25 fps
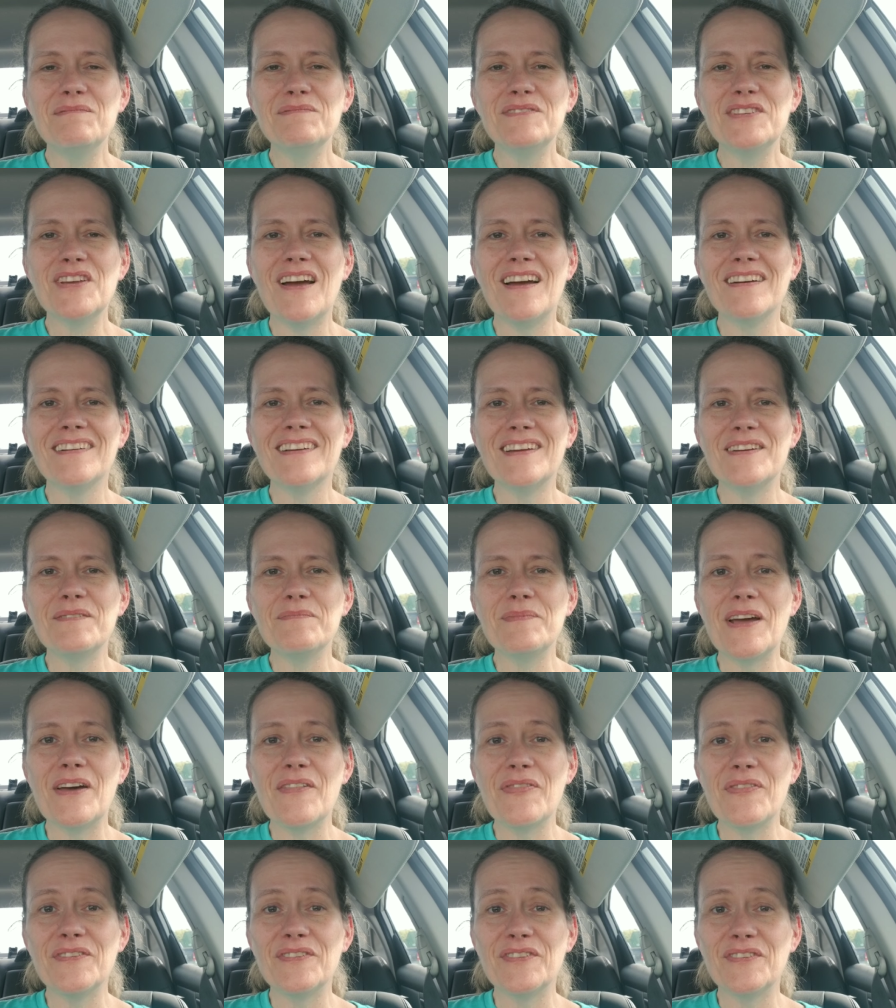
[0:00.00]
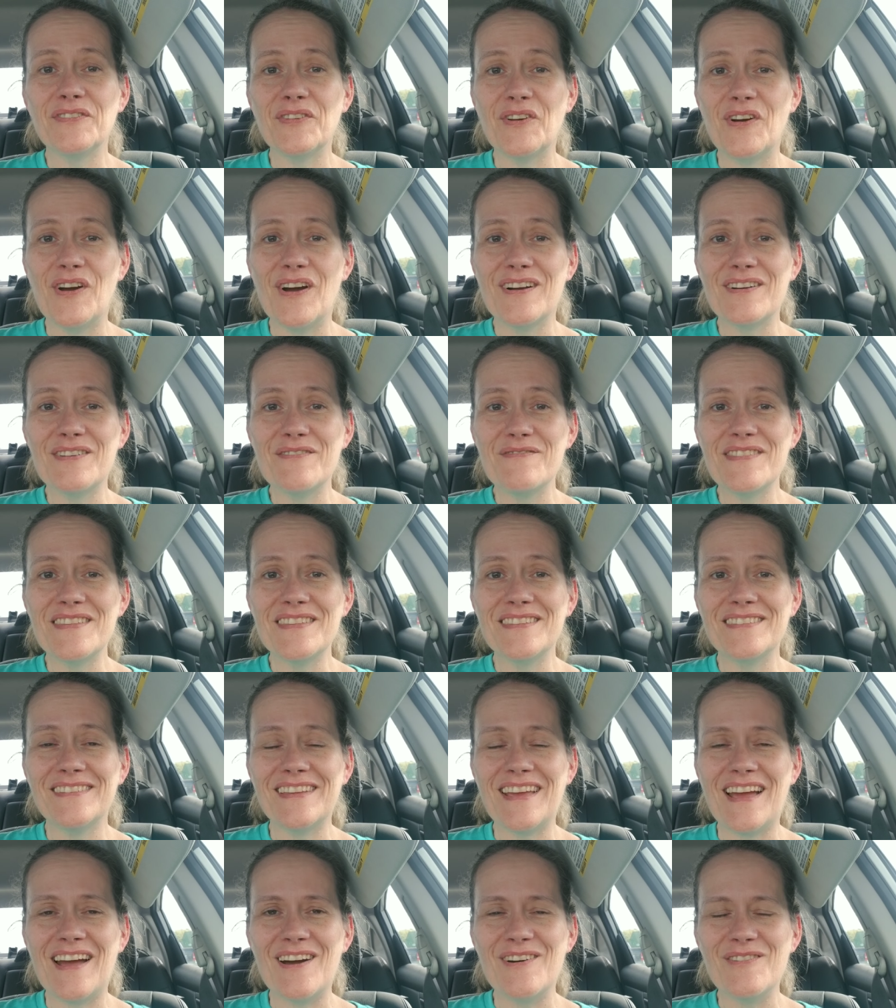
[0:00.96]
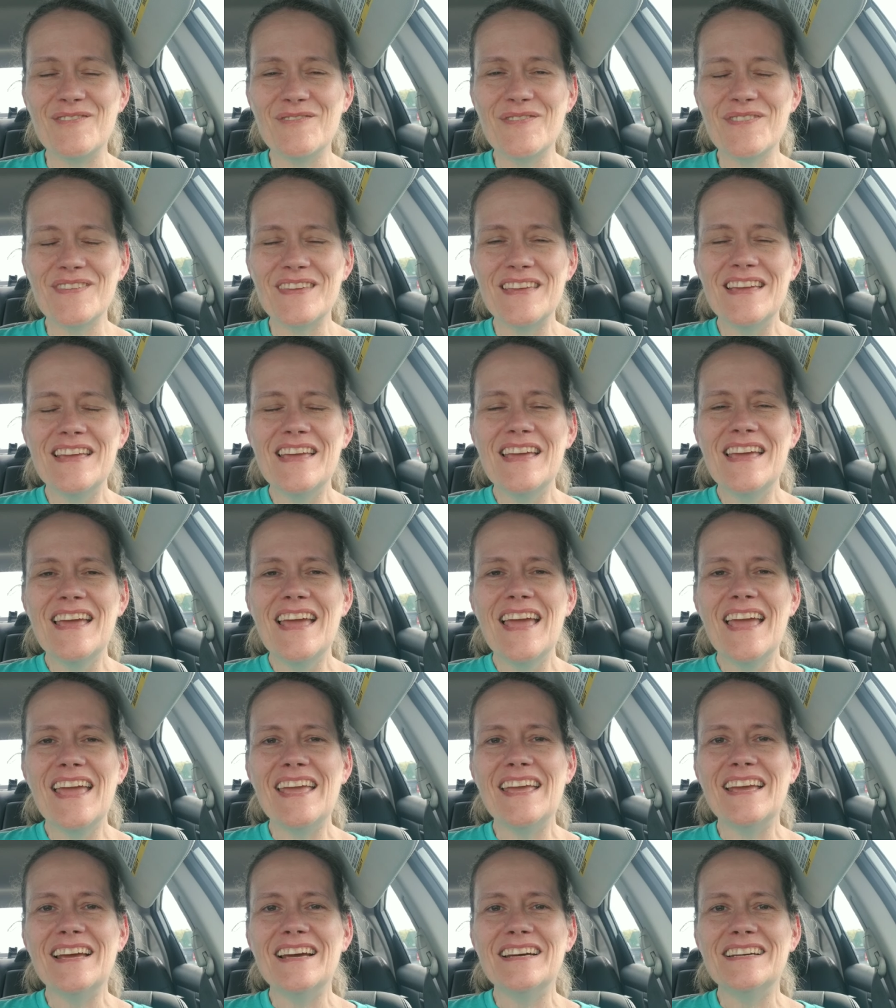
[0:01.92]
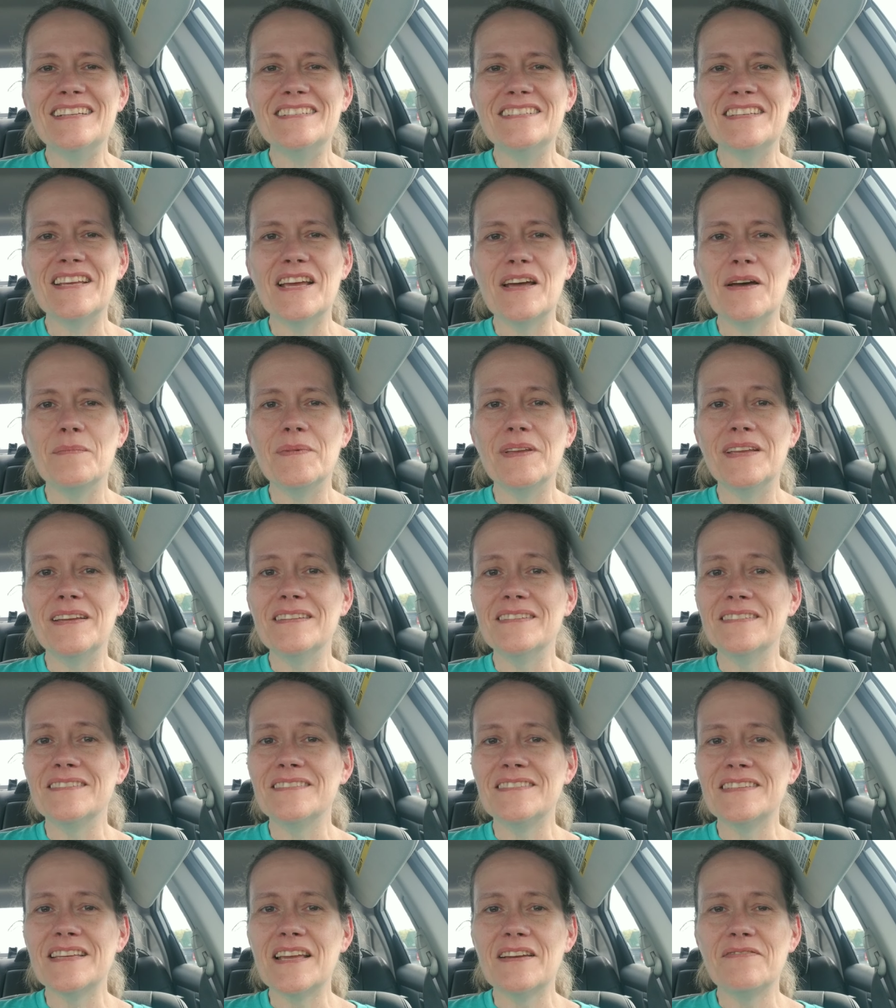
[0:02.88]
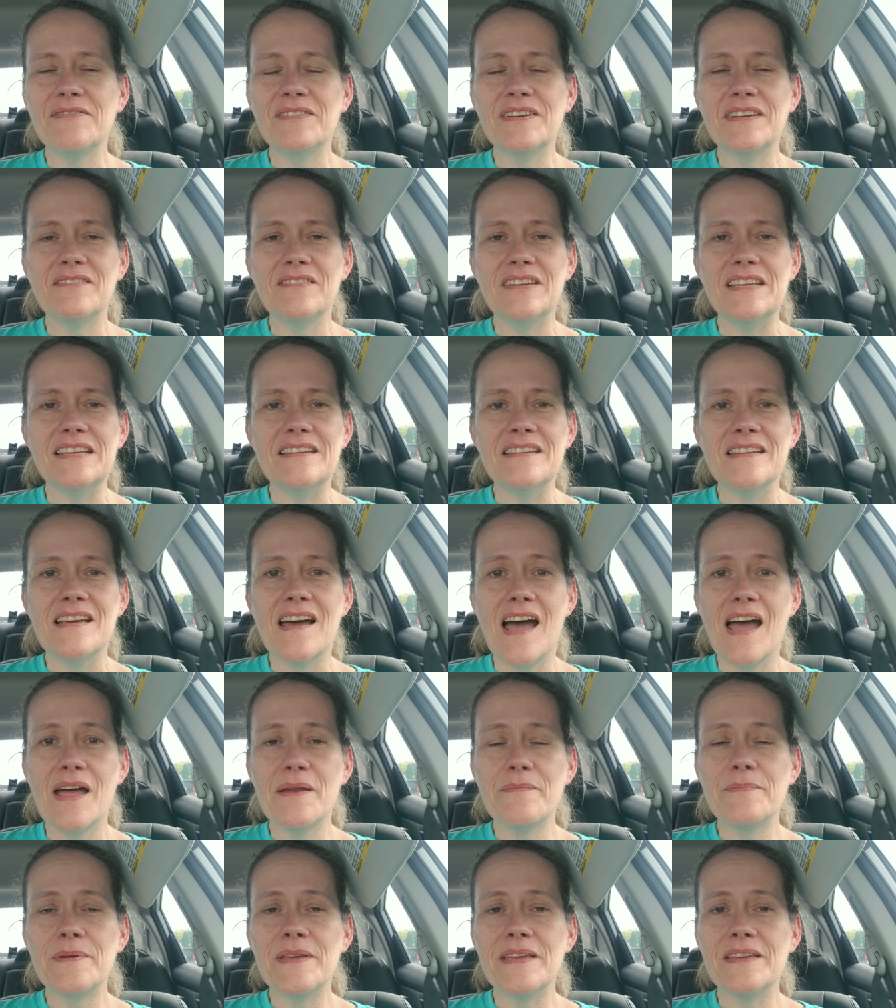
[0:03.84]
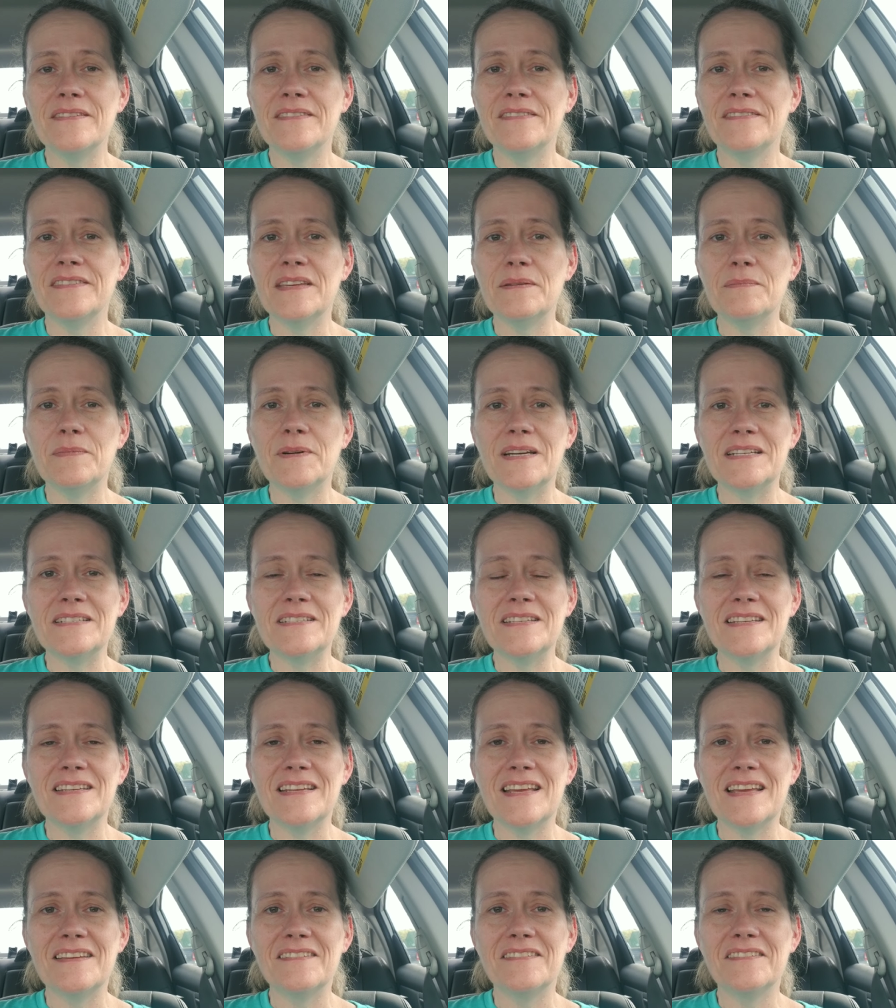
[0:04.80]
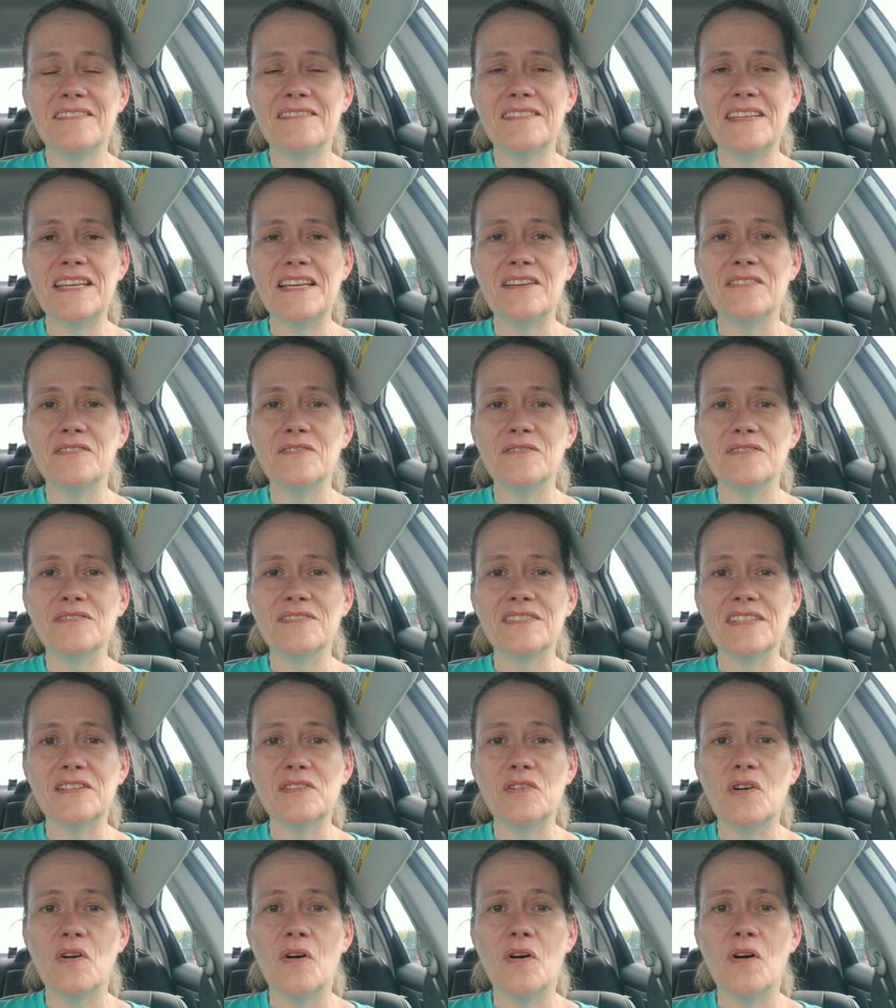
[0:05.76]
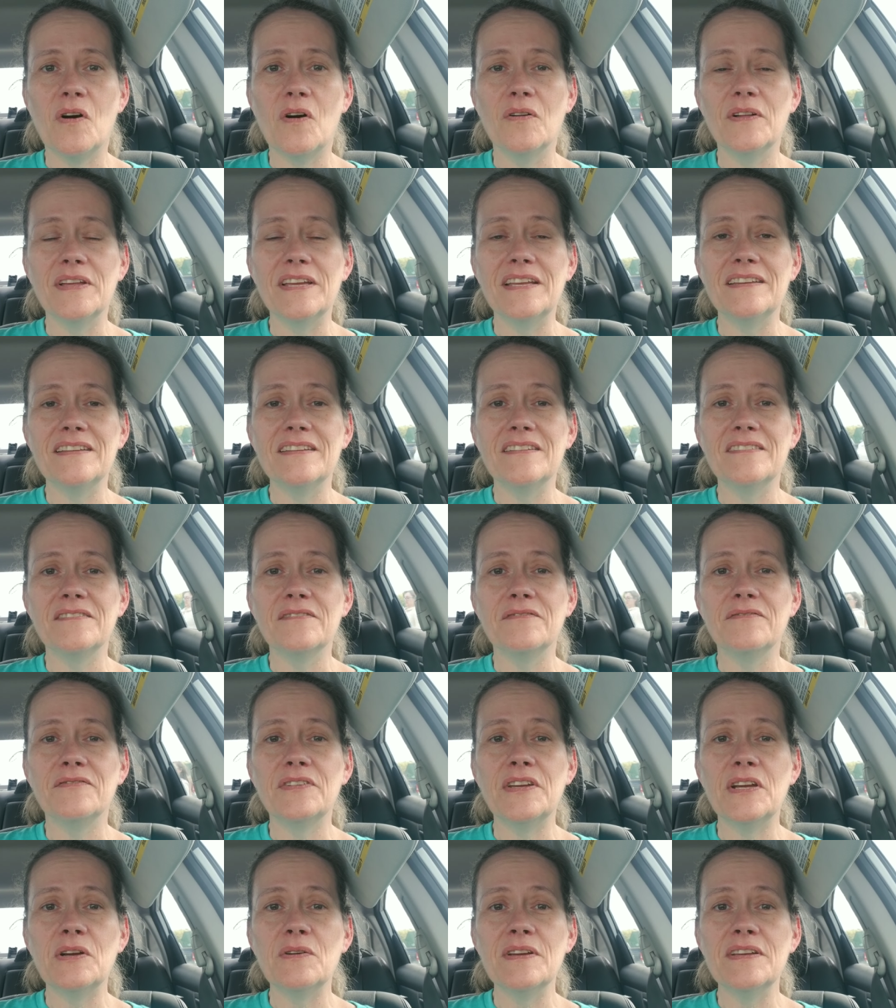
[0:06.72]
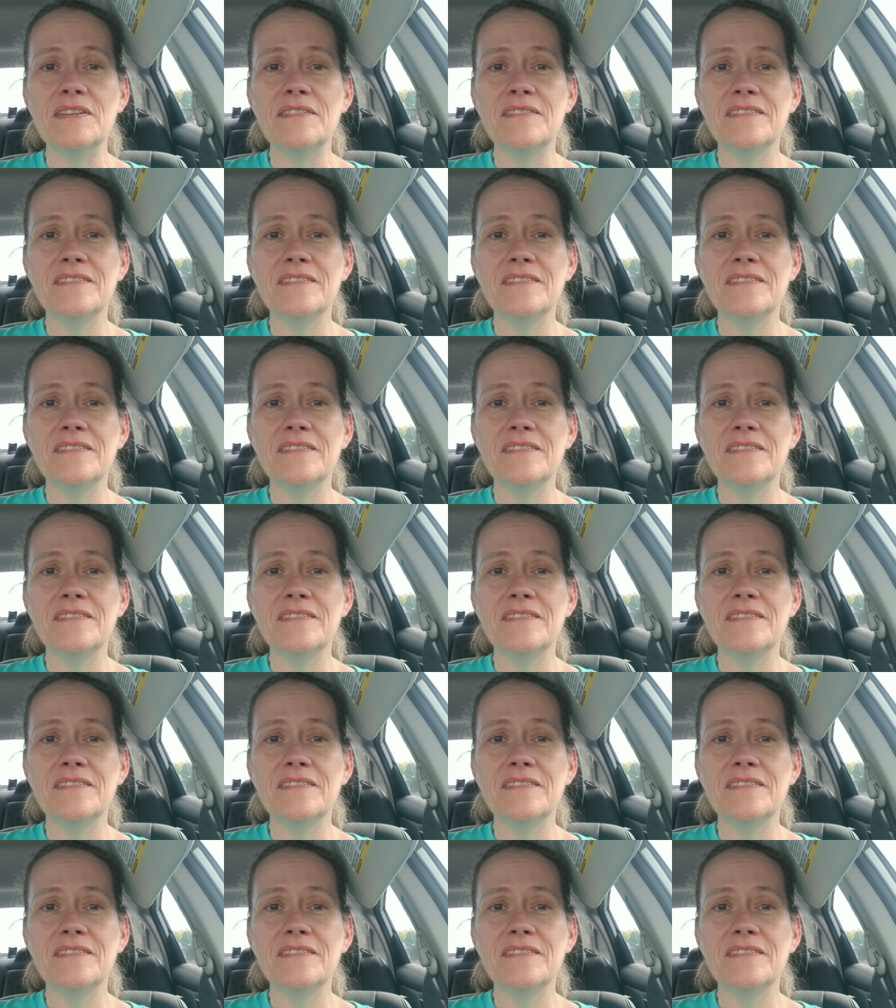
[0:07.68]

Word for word: I'm talking about the Song of the South and um, it is definitely not PC by today's standards at all. It is very